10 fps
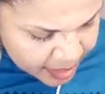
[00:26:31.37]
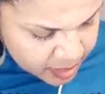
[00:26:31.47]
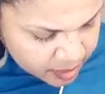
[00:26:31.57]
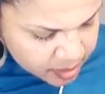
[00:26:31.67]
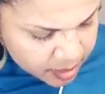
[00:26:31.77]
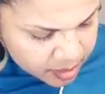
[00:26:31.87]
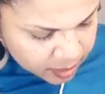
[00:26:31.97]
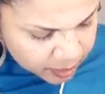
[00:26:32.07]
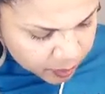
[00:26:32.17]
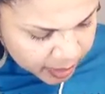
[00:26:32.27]

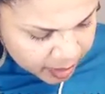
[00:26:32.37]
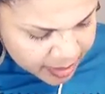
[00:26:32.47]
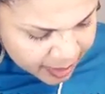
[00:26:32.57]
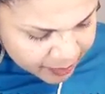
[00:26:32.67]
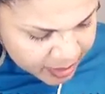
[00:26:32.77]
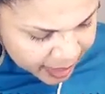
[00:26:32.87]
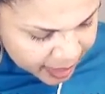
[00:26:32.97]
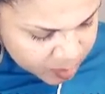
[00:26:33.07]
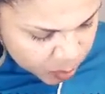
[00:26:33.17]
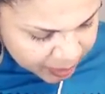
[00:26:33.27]
Statistically, we are 7
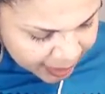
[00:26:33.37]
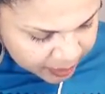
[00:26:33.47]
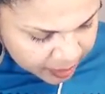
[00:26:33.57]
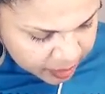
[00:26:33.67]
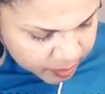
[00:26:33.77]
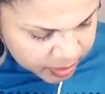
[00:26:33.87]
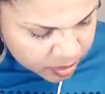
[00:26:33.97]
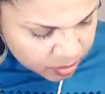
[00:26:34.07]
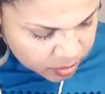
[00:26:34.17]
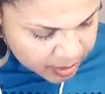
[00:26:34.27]
times more likely to commit
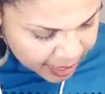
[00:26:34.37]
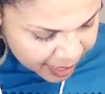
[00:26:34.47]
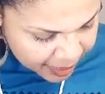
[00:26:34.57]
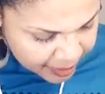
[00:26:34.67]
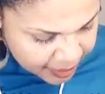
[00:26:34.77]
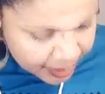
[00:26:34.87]
suicide.